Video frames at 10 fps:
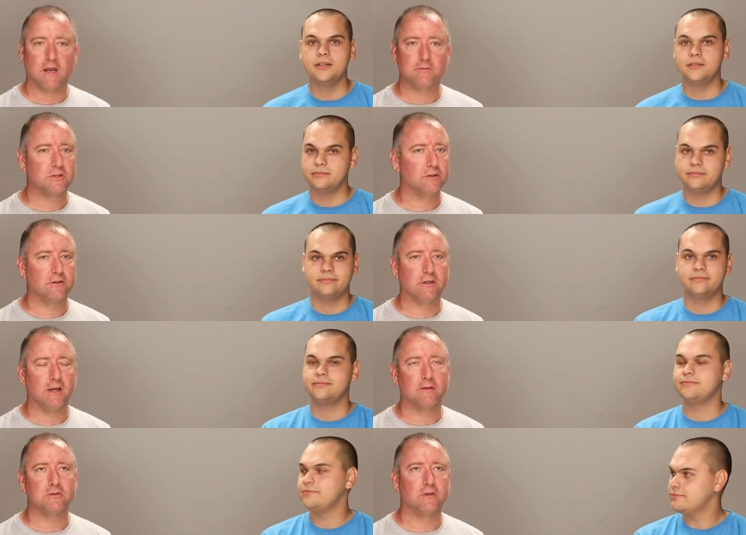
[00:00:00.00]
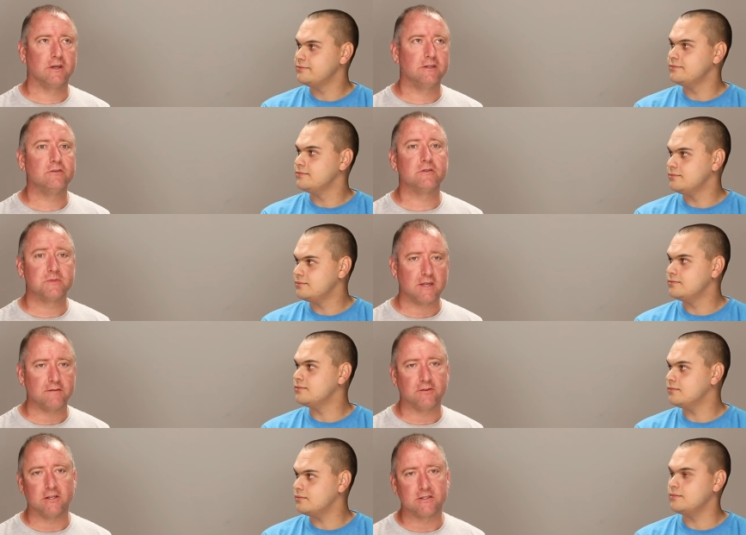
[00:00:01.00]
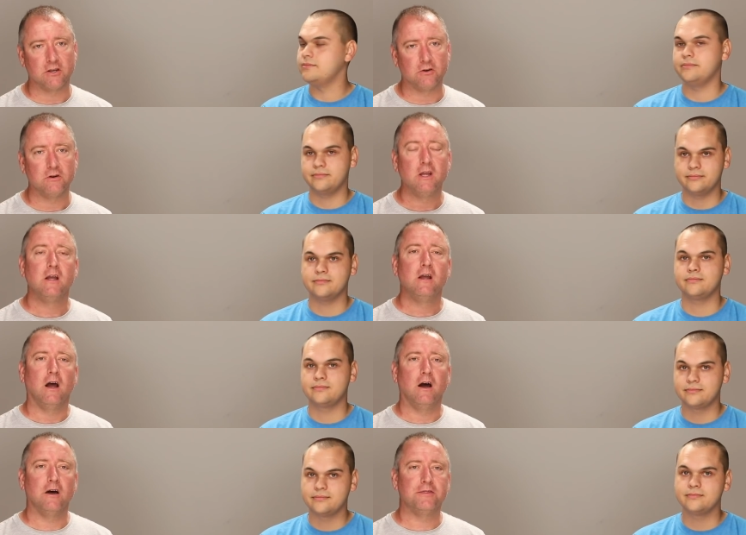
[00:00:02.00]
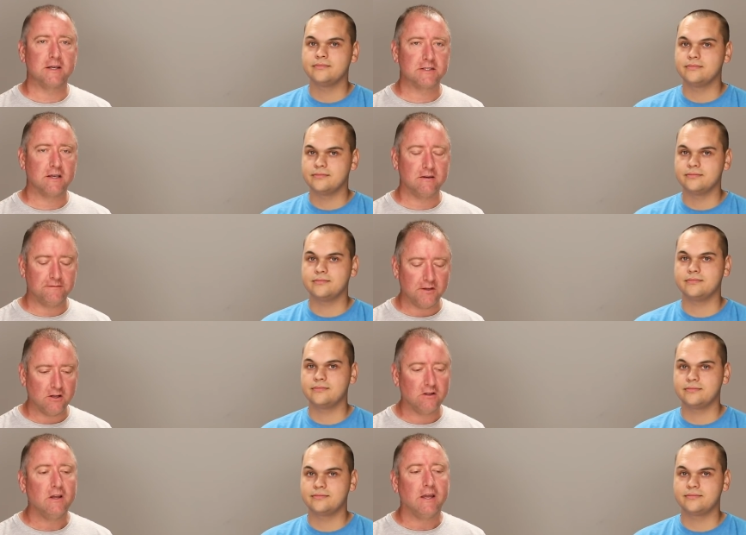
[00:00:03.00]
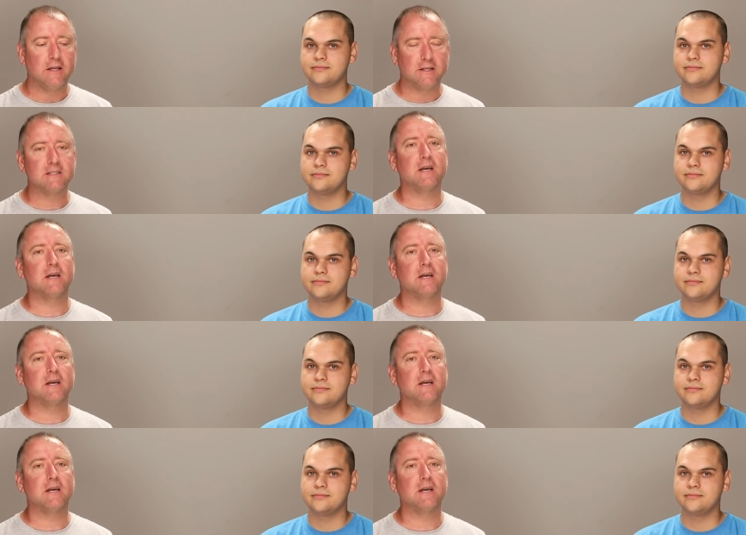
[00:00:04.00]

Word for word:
Speaker 1: absolutely, absolutely, and use them safely. So uh, thanks again to Phil. He does